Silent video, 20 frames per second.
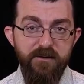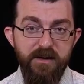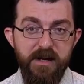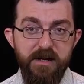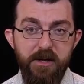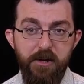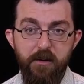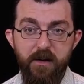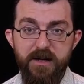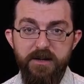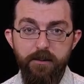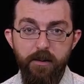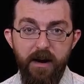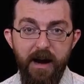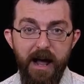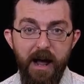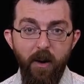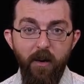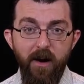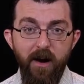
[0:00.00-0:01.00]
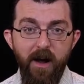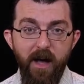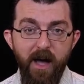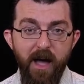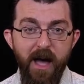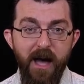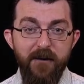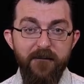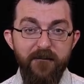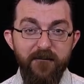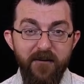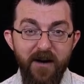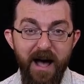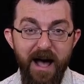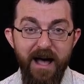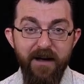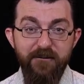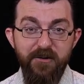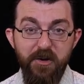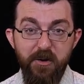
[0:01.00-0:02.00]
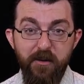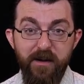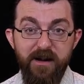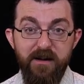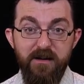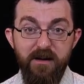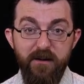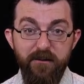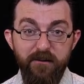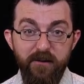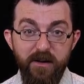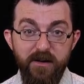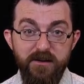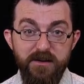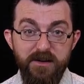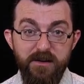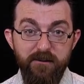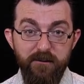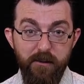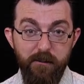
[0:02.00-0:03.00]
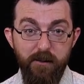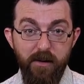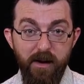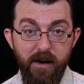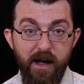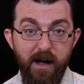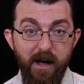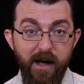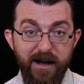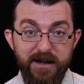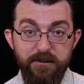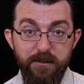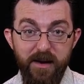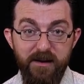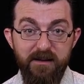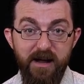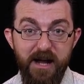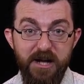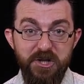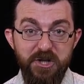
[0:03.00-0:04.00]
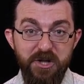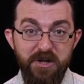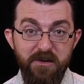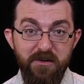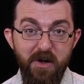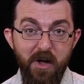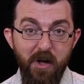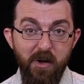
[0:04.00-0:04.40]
degrees per hour, a 5-degree difference from expectation